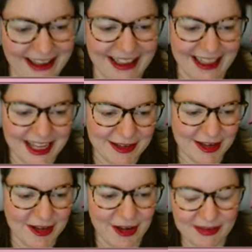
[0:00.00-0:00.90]
thanks for
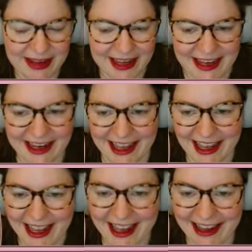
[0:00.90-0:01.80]
coming,
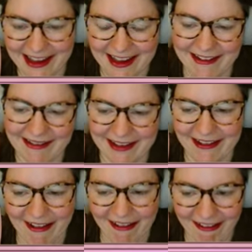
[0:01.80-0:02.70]
Nick.
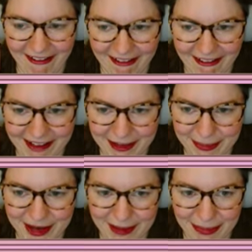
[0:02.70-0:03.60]
Oh,
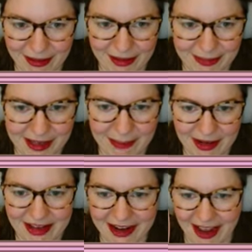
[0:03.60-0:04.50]
people
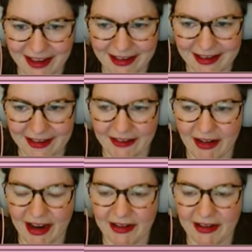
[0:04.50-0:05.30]
are nice. Right,